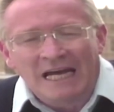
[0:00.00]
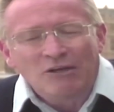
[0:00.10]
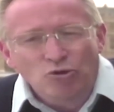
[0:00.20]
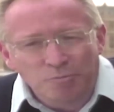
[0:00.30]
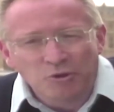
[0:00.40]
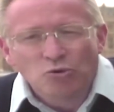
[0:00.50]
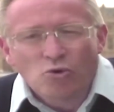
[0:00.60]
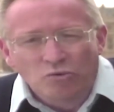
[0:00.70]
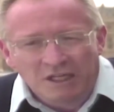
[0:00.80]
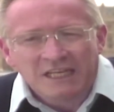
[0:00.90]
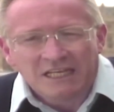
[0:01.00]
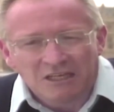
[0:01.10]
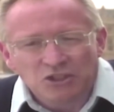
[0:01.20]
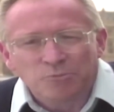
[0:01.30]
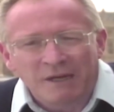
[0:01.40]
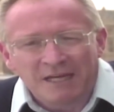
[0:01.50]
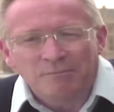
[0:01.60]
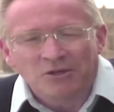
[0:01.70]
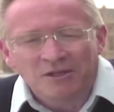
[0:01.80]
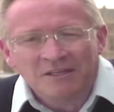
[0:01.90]
I hope you own an English
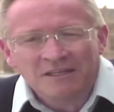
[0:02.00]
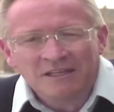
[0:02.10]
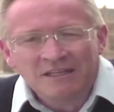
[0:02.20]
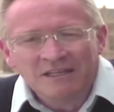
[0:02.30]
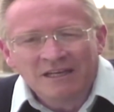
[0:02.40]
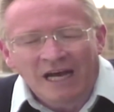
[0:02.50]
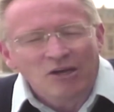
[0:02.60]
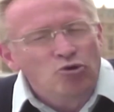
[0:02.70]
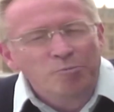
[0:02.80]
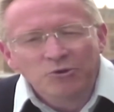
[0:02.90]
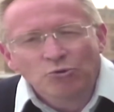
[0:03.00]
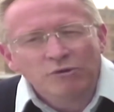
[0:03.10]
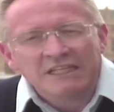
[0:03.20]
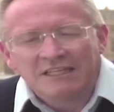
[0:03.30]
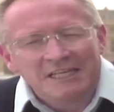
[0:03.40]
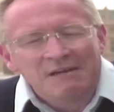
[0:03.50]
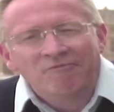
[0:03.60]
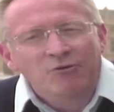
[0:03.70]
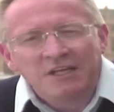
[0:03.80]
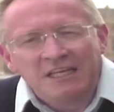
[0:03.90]
Bible. I hope you read it
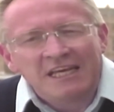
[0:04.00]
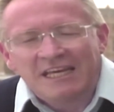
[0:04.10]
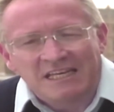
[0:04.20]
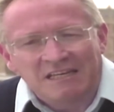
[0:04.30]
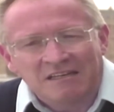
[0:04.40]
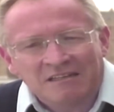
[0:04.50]
every day.